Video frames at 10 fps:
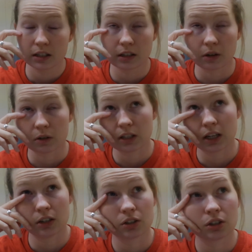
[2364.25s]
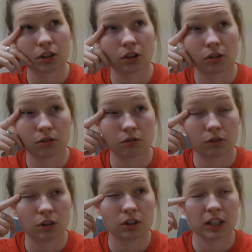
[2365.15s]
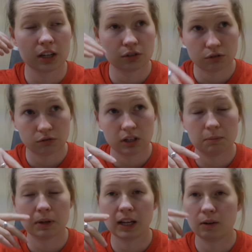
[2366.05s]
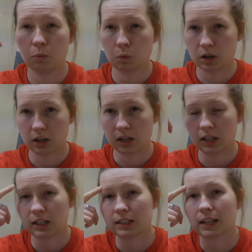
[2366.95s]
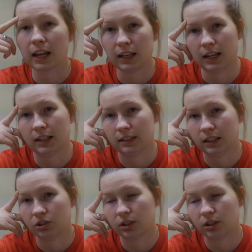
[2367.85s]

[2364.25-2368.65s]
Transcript: So stage 3, plane 1 is light anesthesia.